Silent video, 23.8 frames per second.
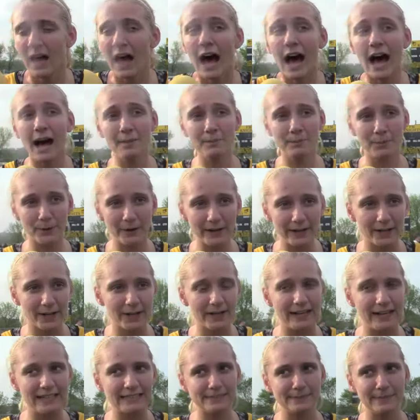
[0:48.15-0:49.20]
I'm pretty good.
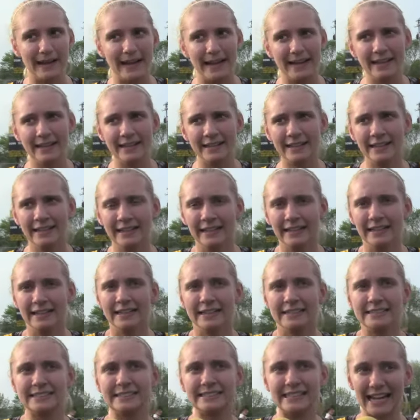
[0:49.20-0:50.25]
It's my
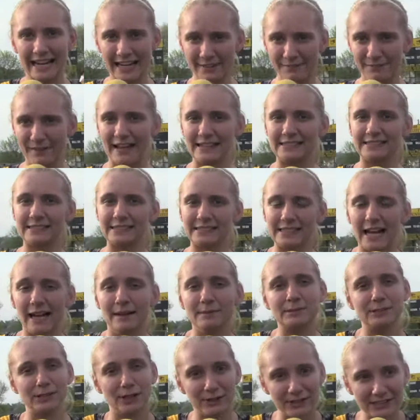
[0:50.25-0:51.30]
second fastest time,
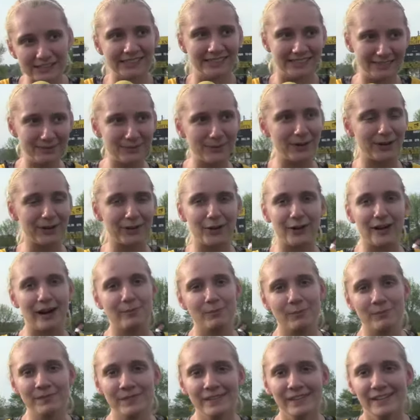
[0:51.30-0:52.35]
so it's pretty good.
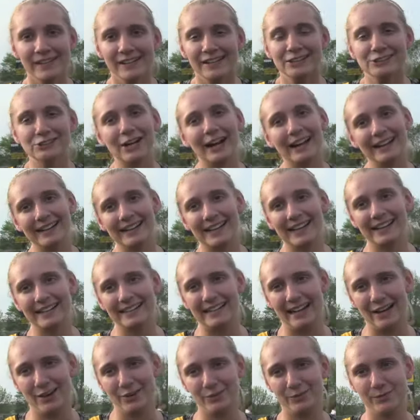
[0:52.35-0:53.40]
I'm trying to get it
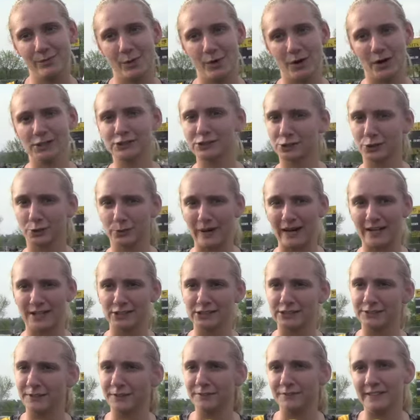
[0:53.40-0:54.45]
down more. Our school
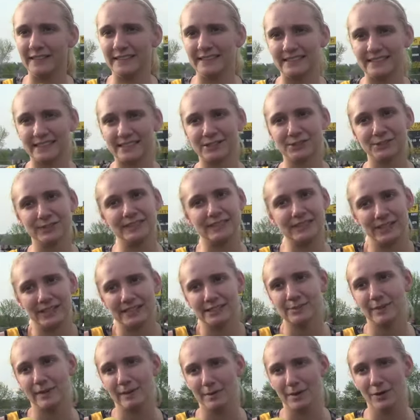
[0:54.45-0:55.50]
record's 15.63, so
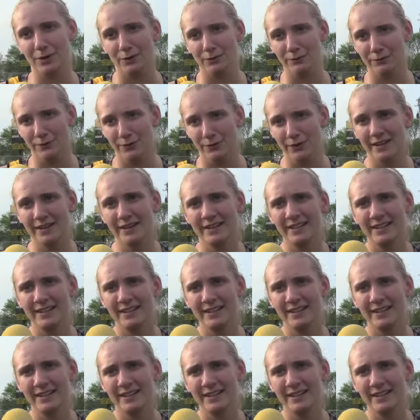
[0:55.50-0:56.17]
that's what I'm going for.